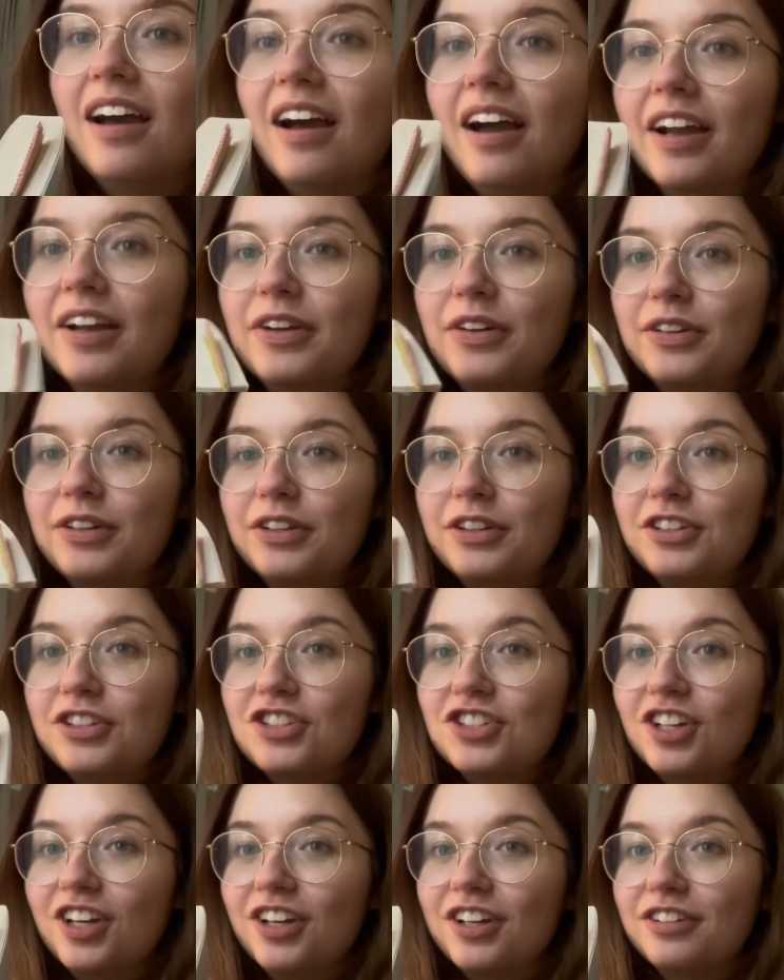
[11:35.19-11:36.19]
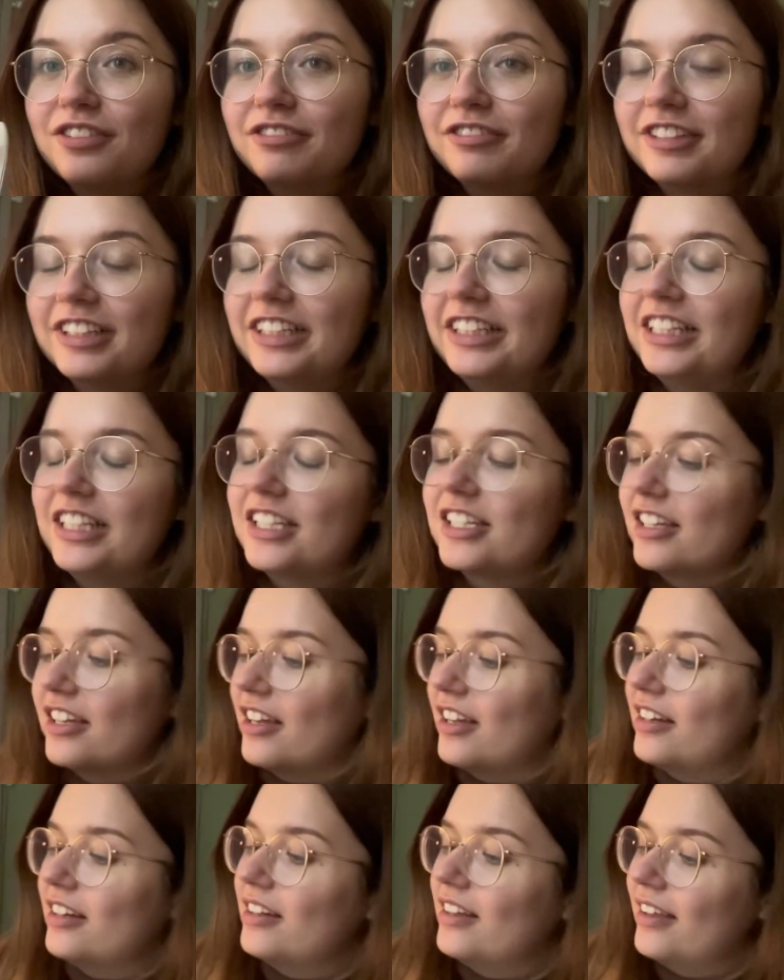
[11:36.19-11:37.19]
I got a good chunk of reading
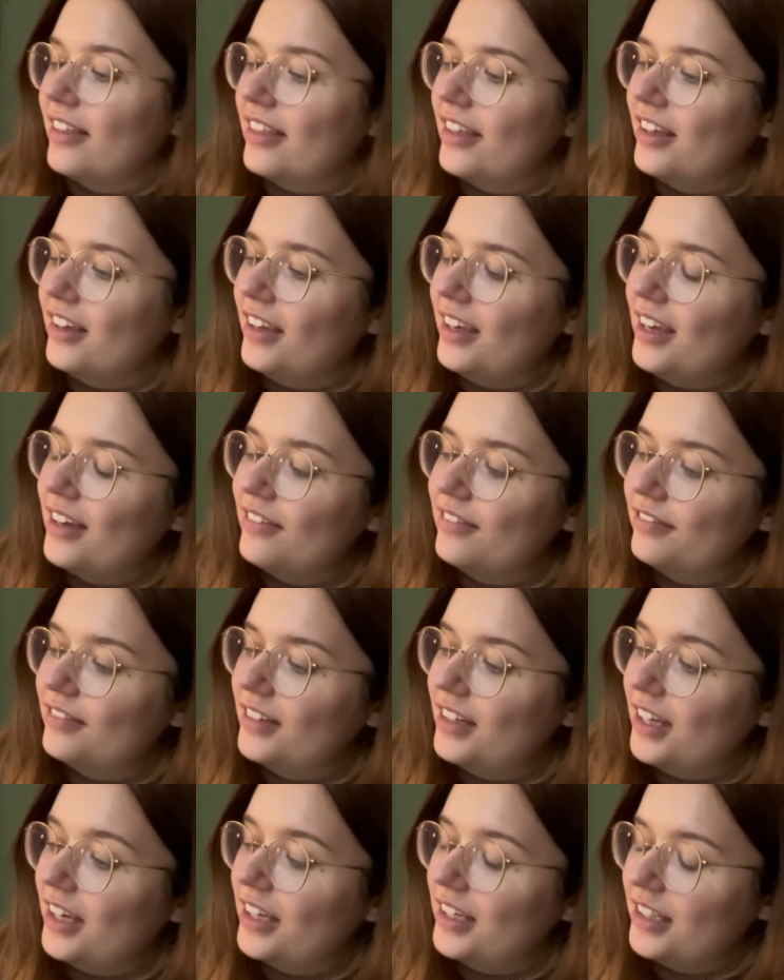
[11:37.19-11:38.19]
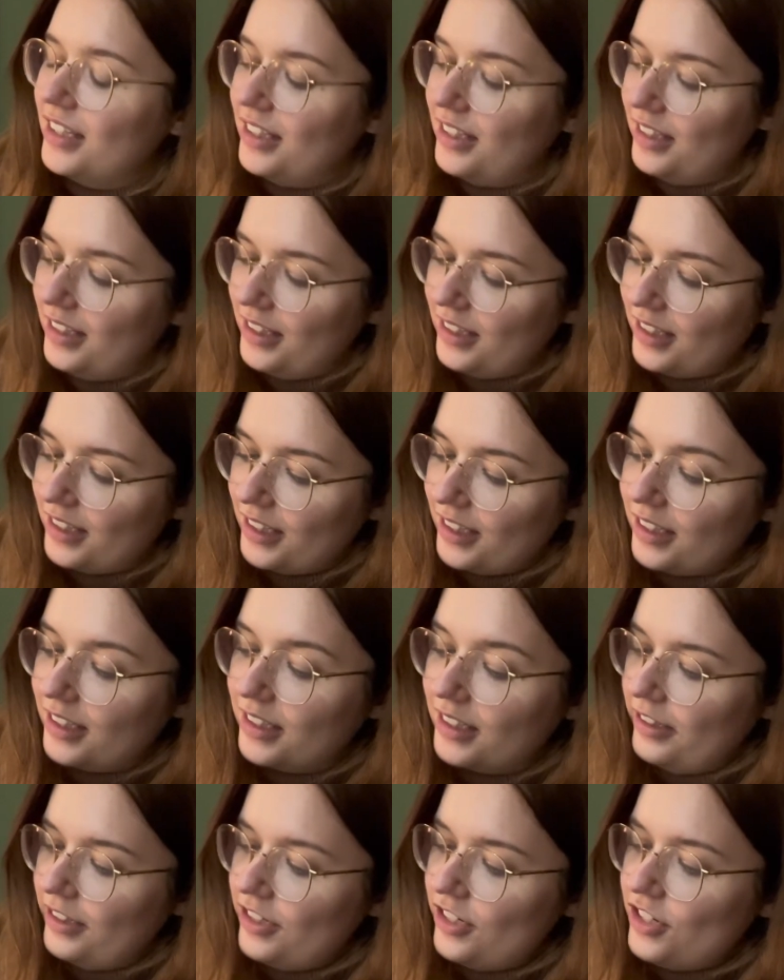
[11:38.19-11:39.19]
done. I think I have like
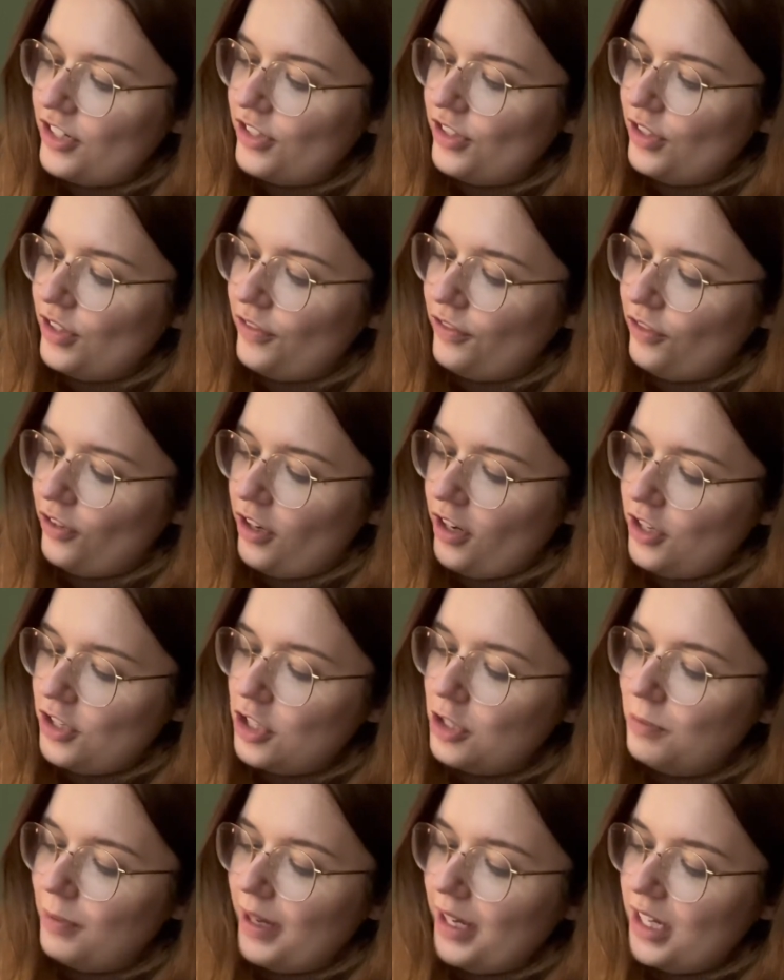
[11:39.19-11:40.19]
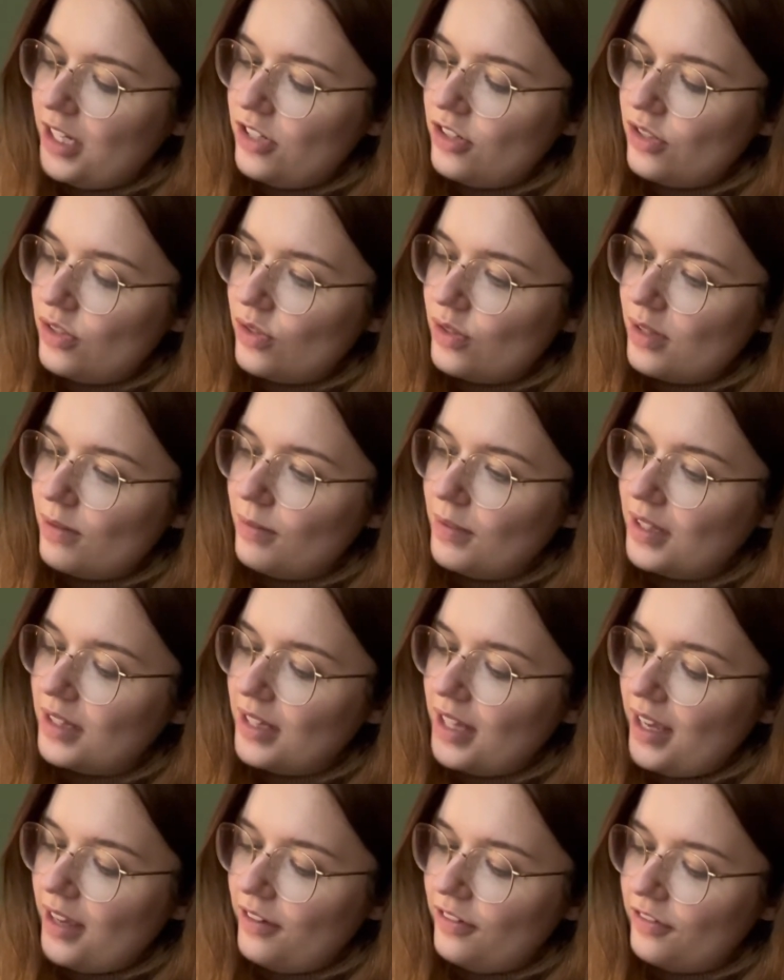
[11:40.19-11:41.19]
just over 100 pages or something
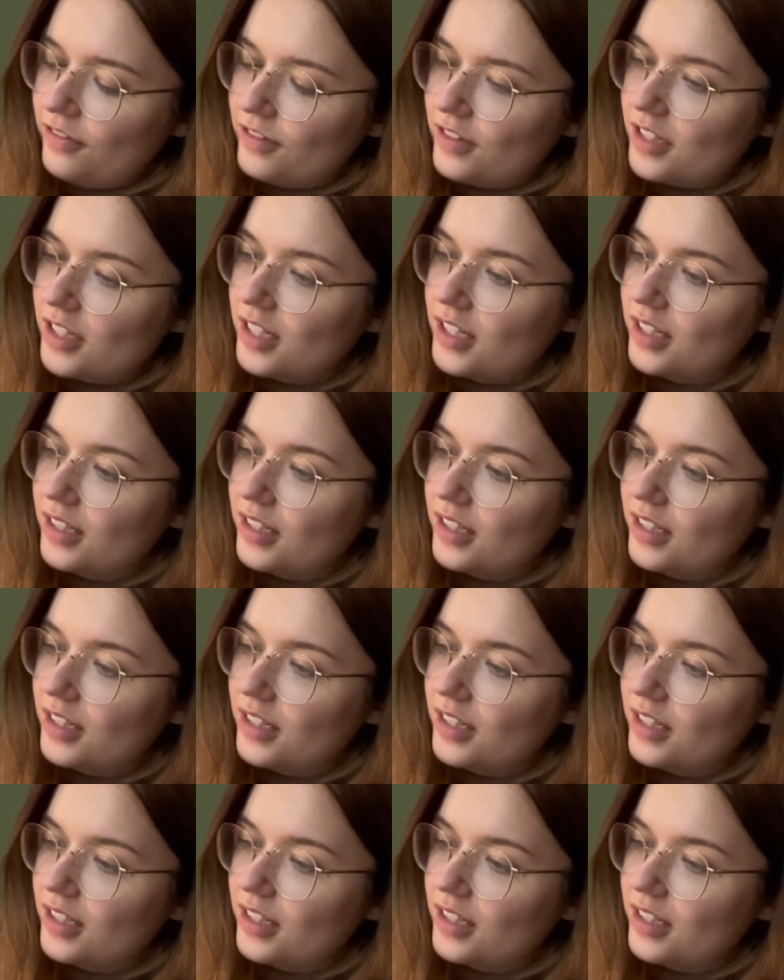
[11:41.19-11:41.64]
left.